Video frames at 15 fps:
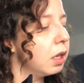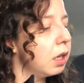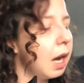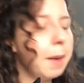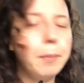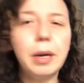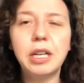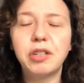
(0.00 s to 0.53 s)

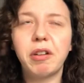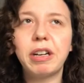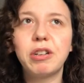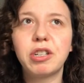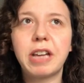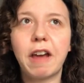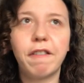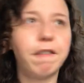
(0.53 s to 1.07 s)
I'm pretty sure I
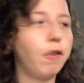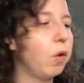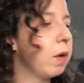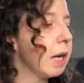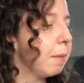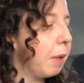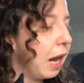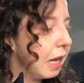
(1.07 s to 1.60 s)
usually get
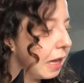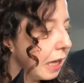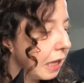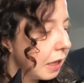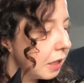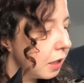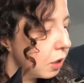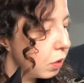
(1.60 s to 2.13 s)
40, but I think
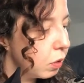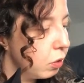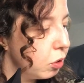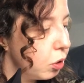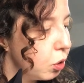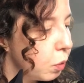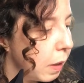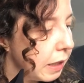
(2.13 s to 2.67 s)
this is
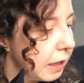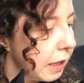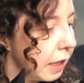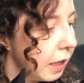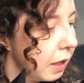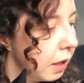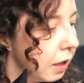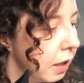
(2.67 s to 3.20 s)
120.